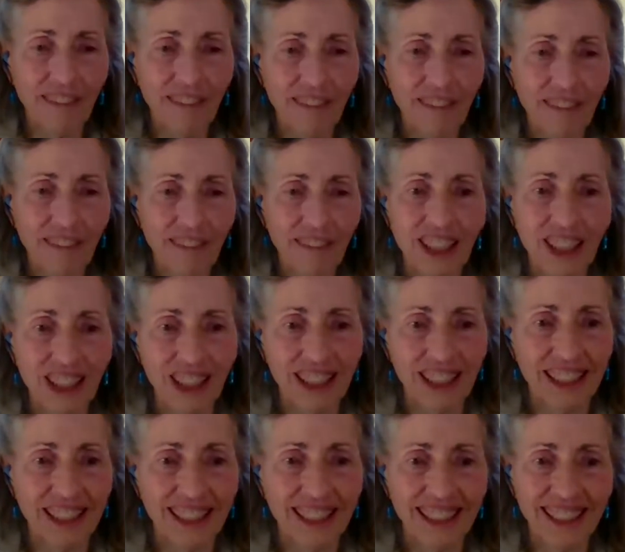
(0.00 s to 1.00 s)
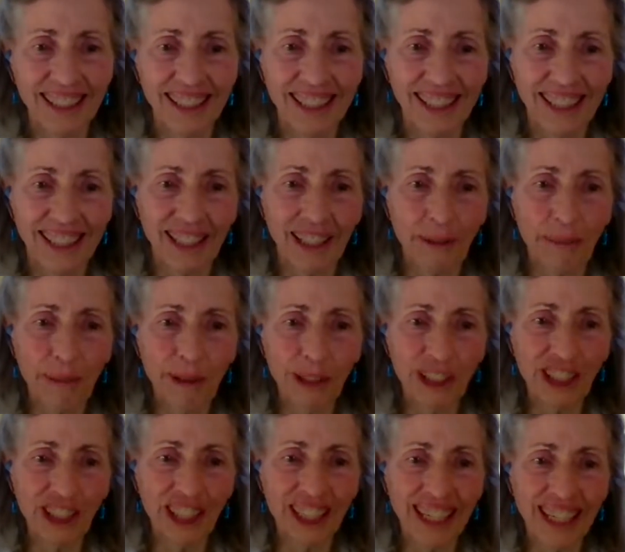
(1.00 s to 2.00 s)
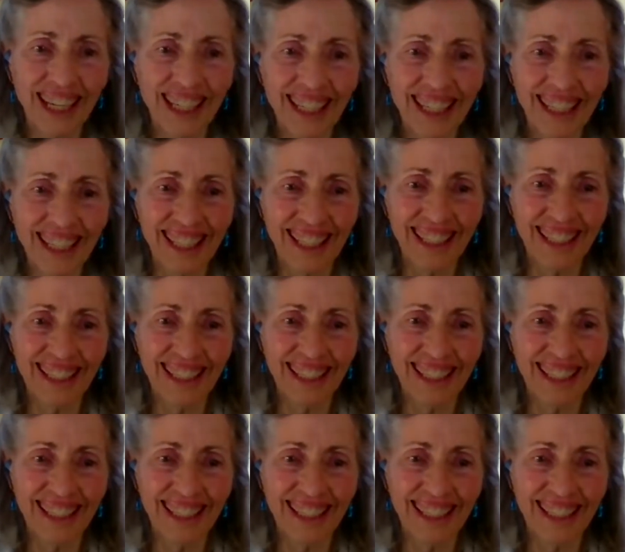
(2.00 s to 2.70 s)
Avinash. Appreciate it.